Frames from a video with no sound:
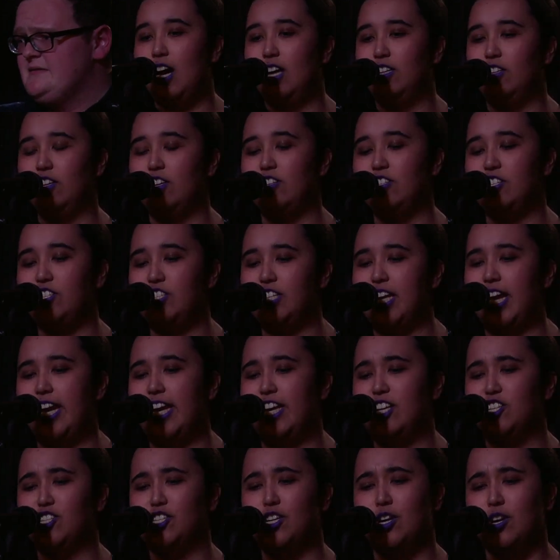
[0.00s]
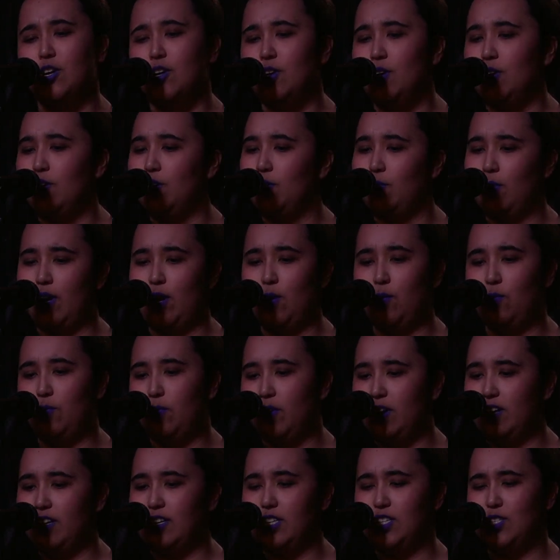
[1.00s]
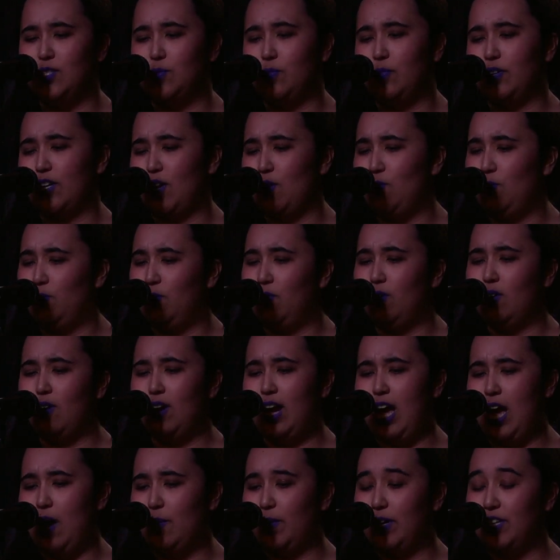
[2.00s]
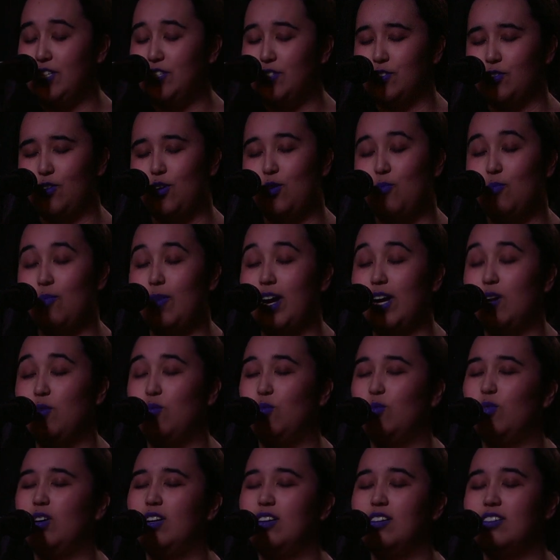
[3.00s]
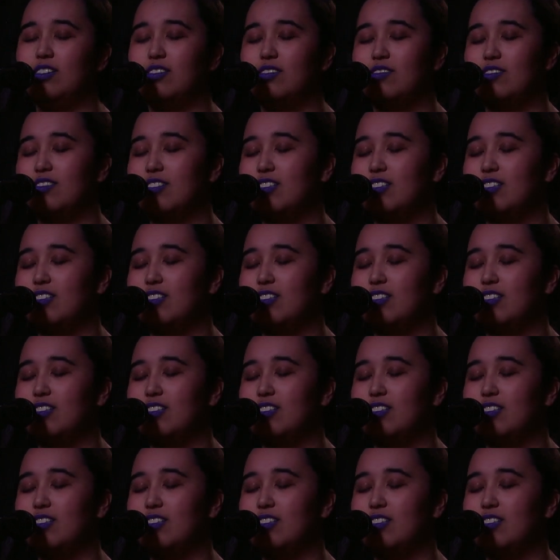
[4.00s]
I learned to change who I was, what I wore, how I saw my world